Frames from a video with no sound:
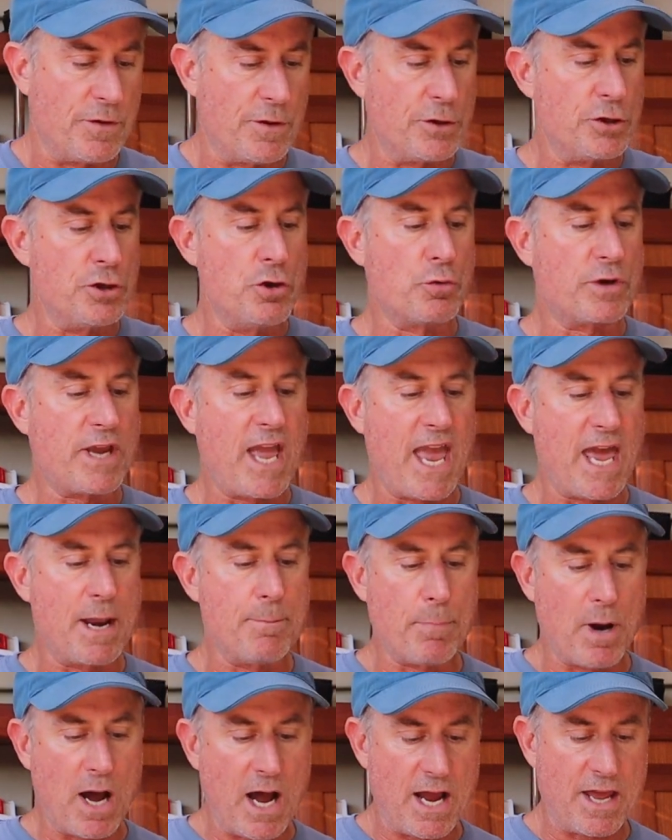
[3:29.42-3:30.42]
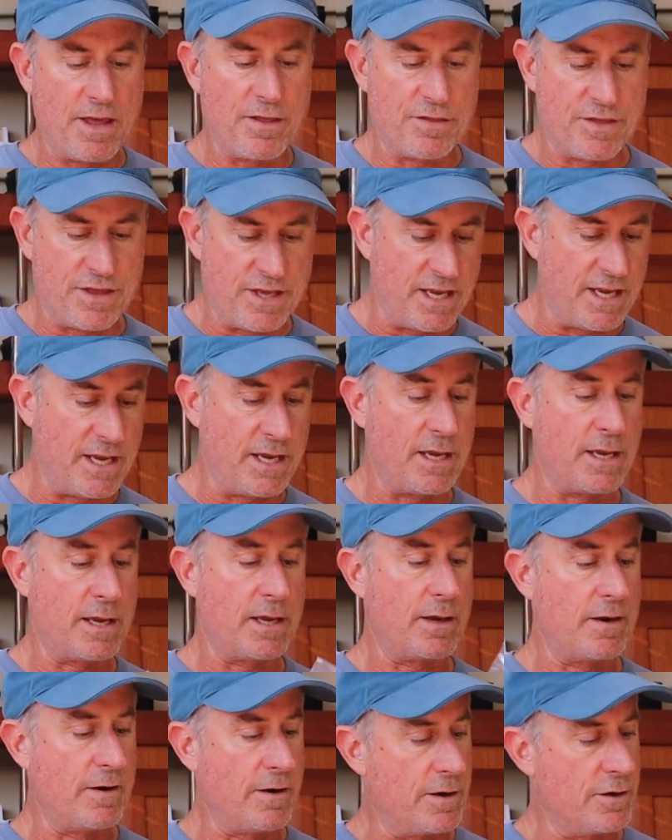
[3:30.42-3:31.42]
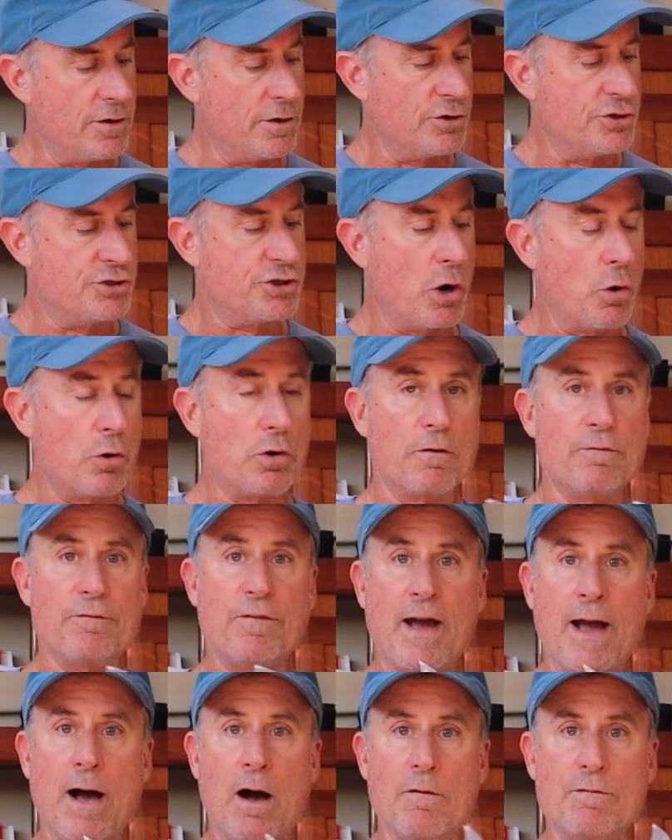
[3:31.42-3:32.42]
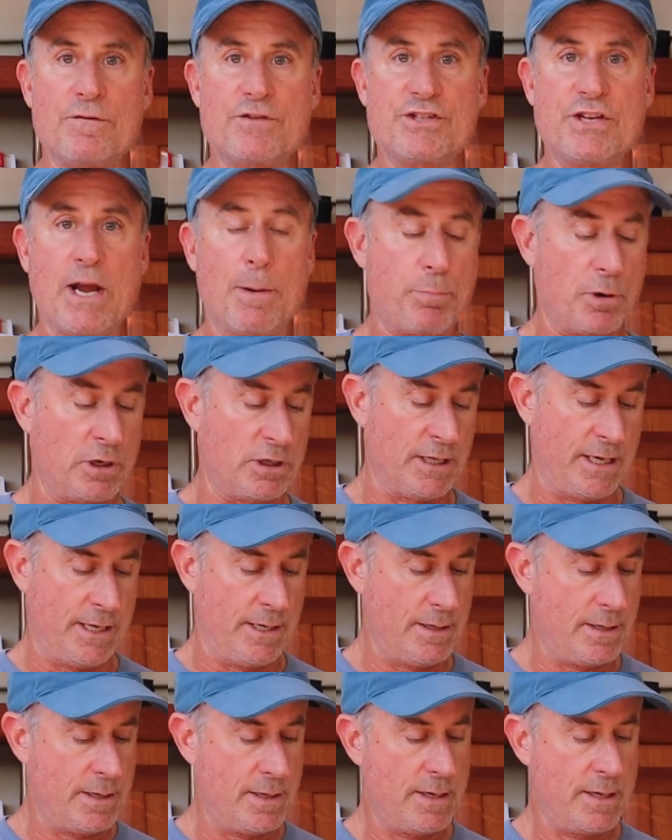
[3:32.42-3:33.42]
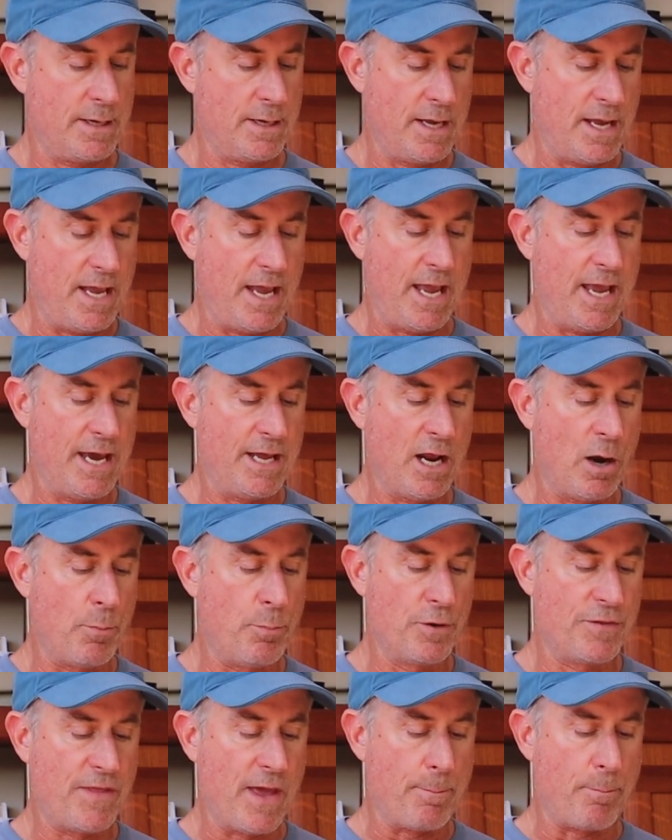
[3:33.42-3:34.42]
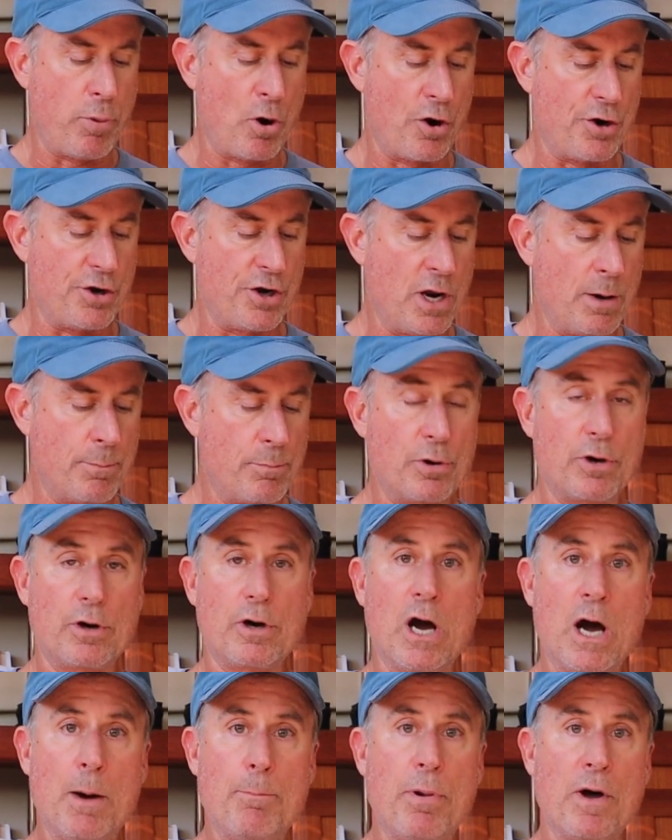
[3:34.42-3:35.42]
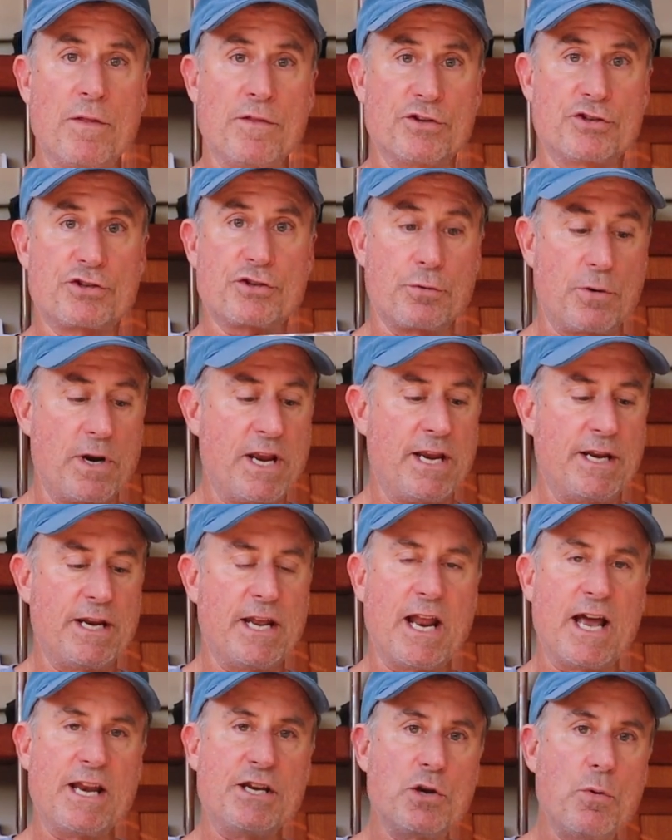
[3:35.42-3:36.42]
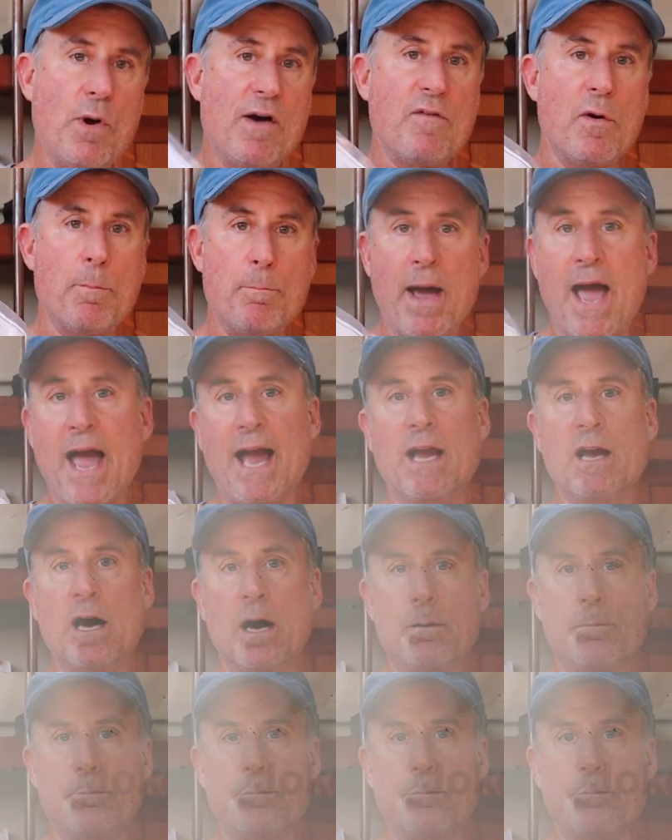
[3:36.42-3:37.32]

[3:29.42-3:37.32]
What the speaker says: you can buy the joker valve separately, and I'll put that part number up on the screen. And I do have a backup